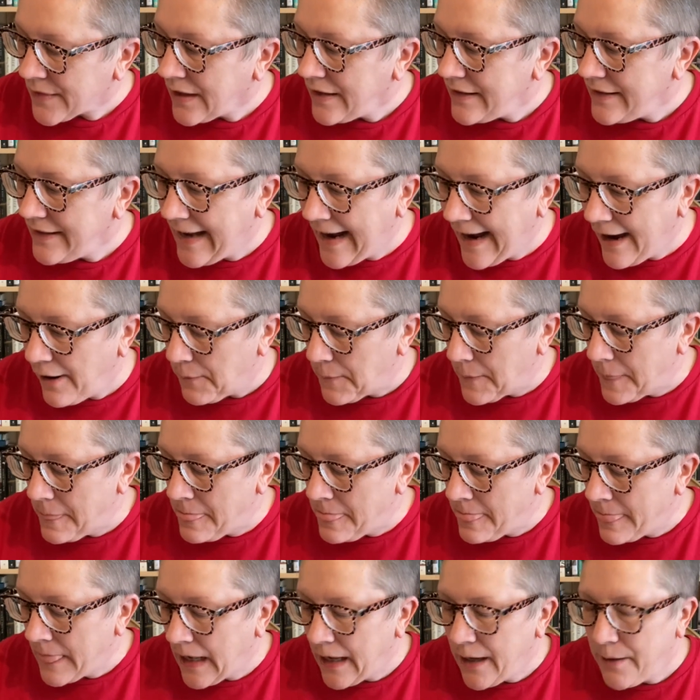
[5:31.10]
Now,
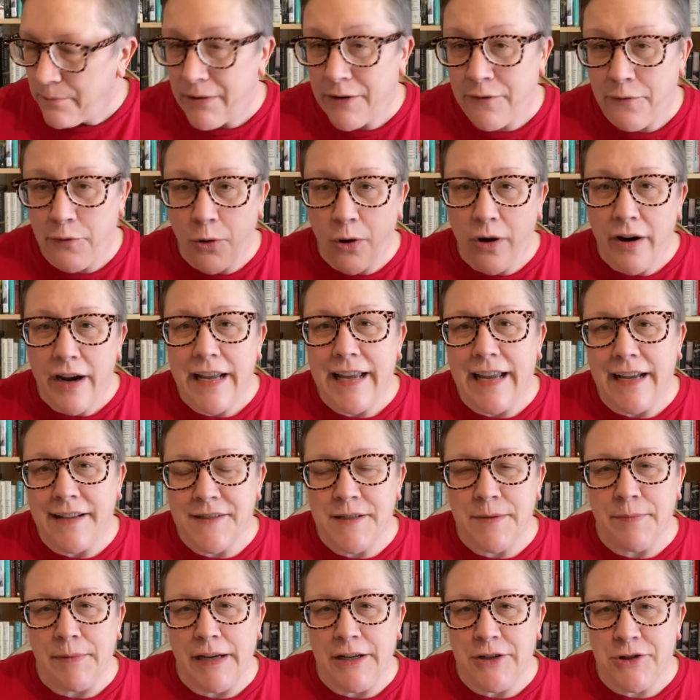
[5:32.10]
before I get
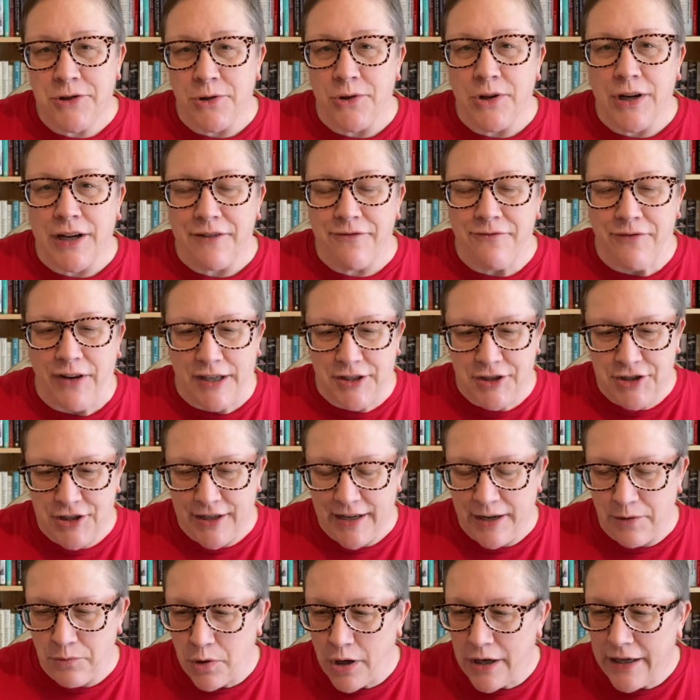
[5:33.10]
to my true confession,
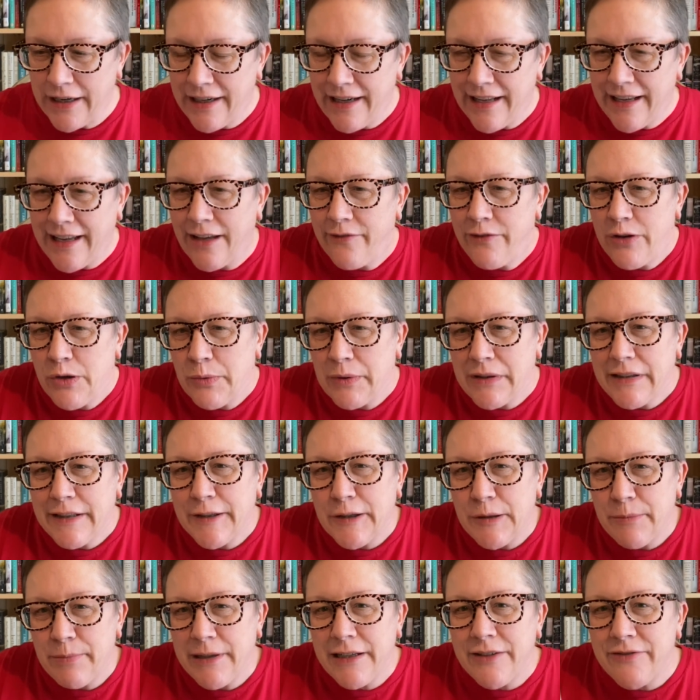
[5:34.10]
I wanted to give you a
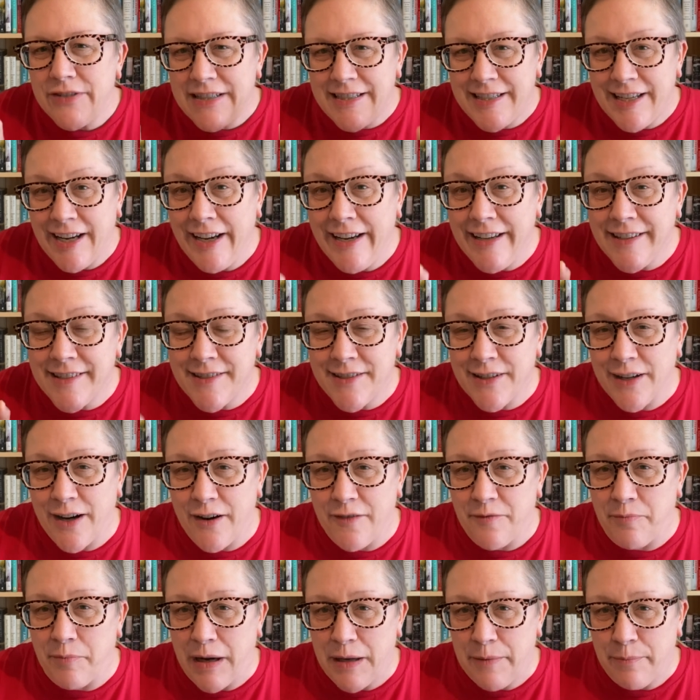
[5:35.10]
little bit of a taste
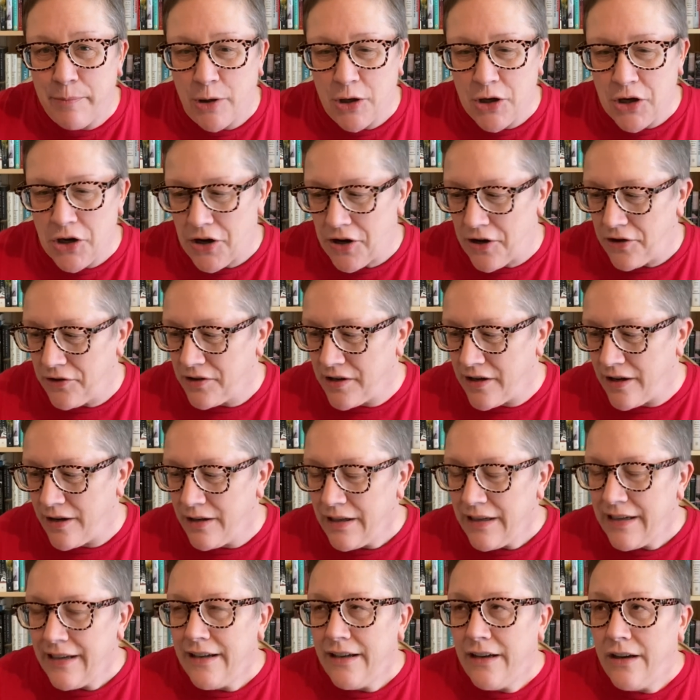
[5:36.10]
of my book haul.
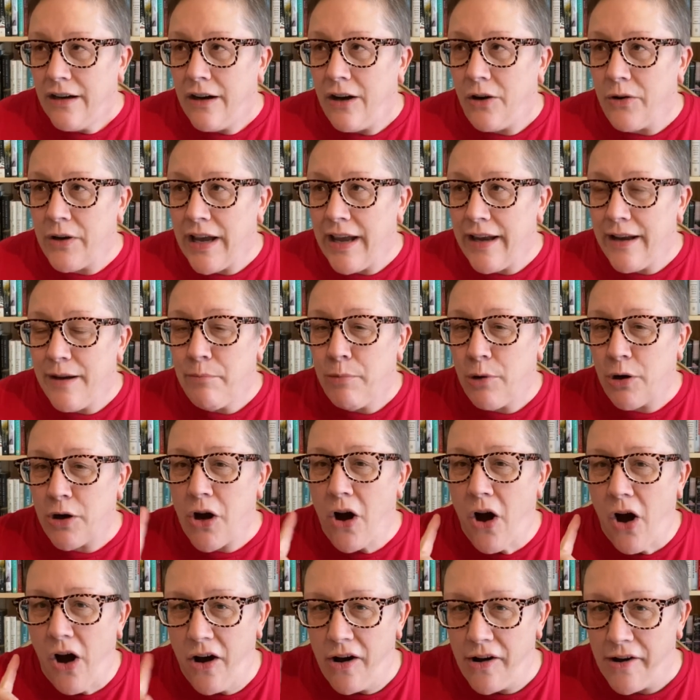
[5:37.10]
Okay, book
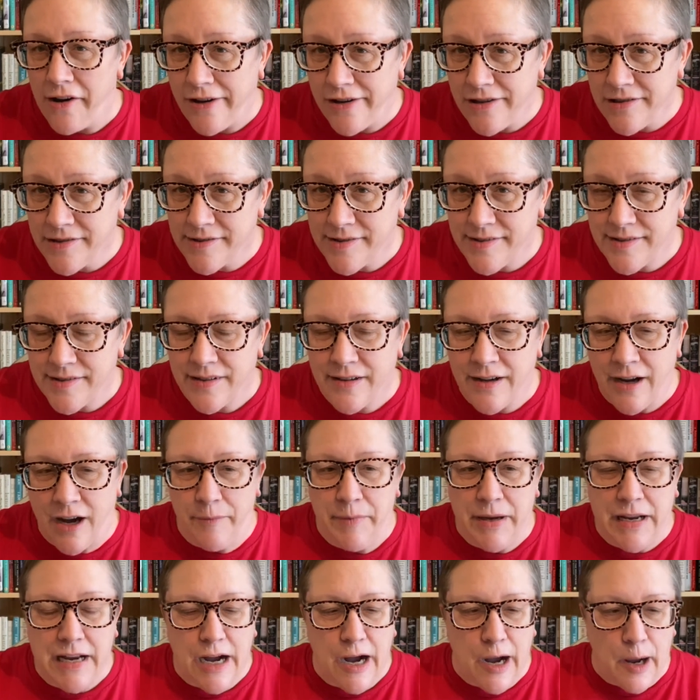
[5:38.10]
hauls
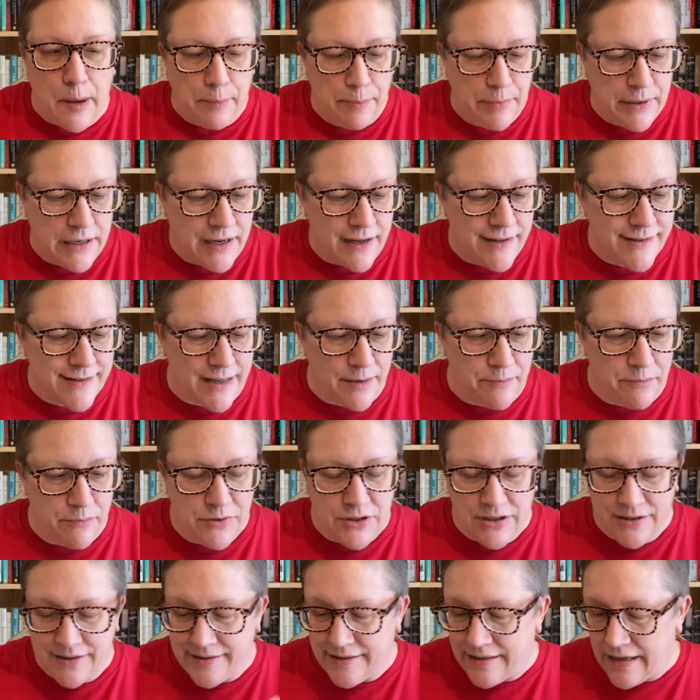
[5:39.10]
coming up, because
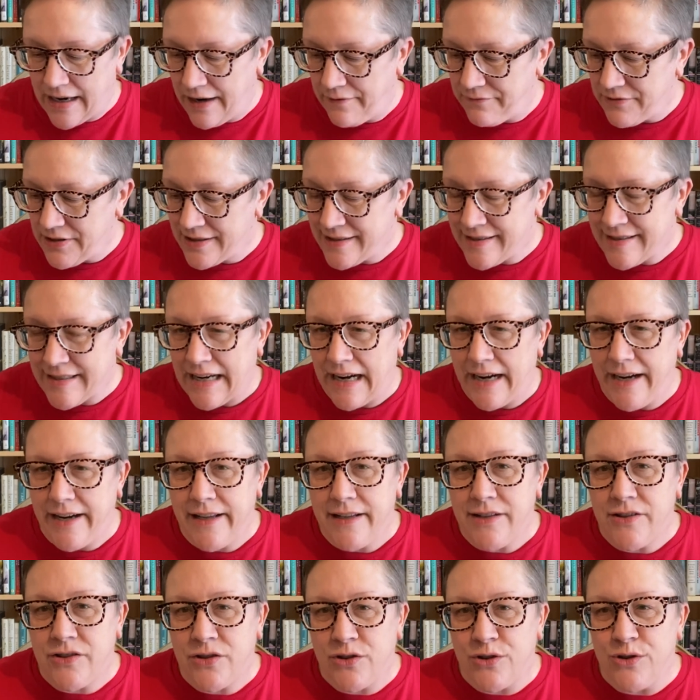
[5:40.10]
I've
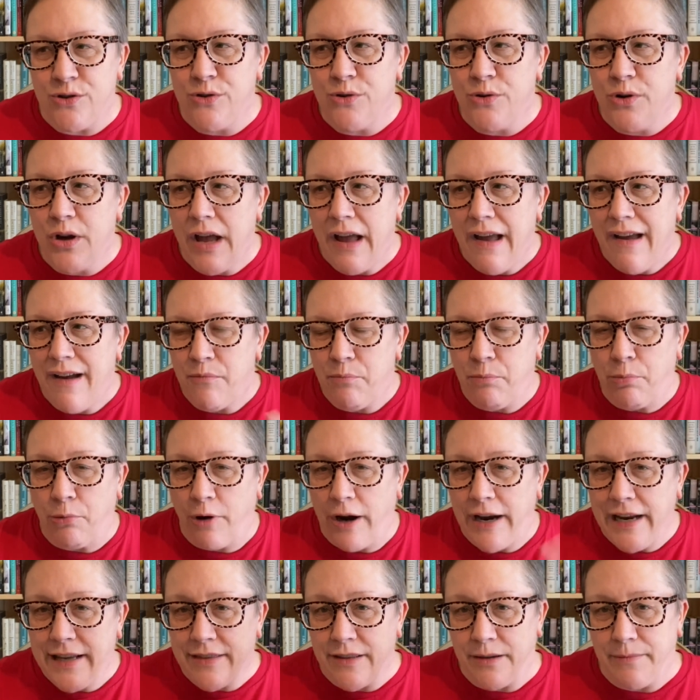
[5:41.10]
decided to
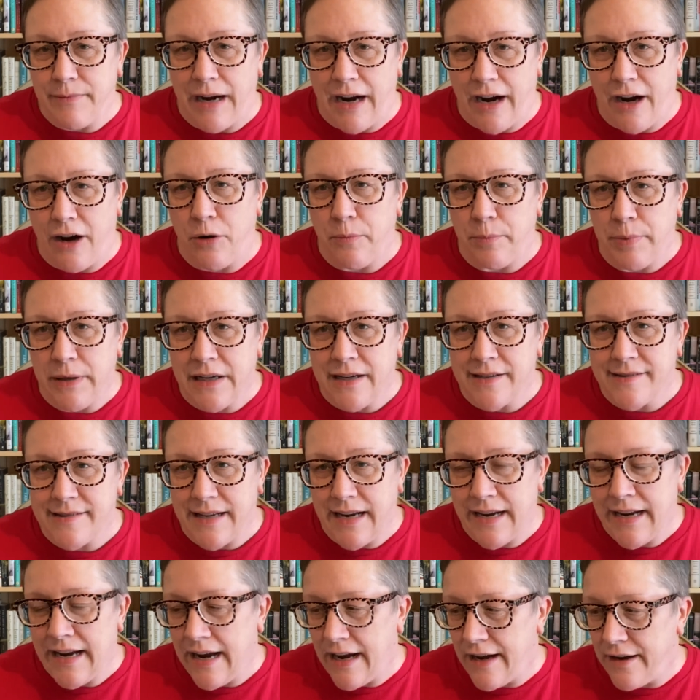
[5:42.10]
break them out because
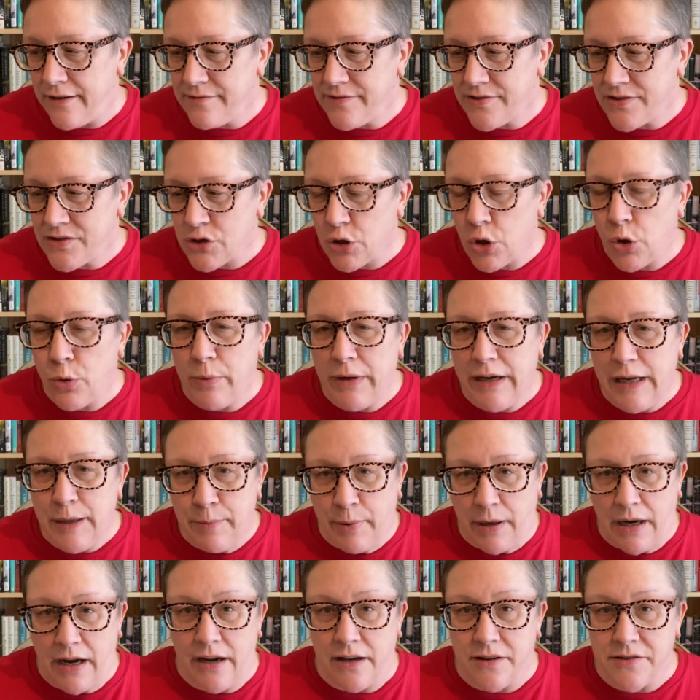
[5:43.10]
I have so many
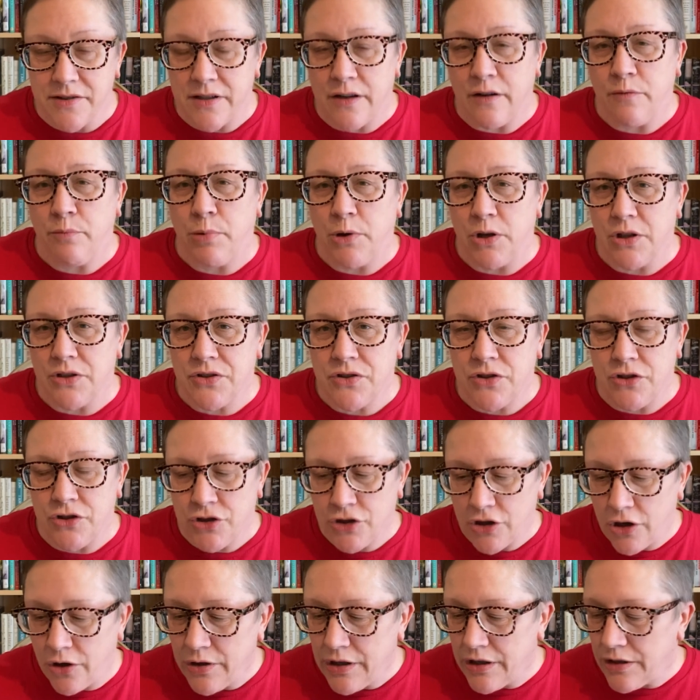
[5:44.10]
piles of books to
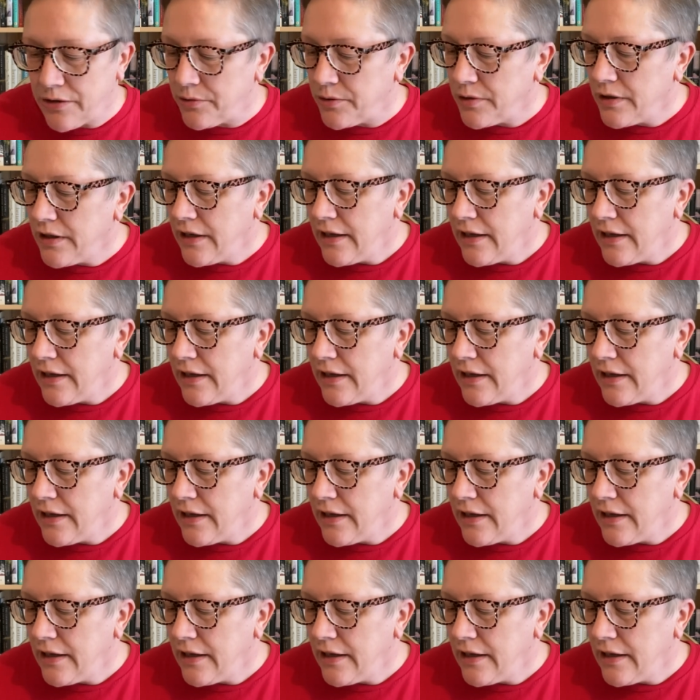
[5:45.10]
show you.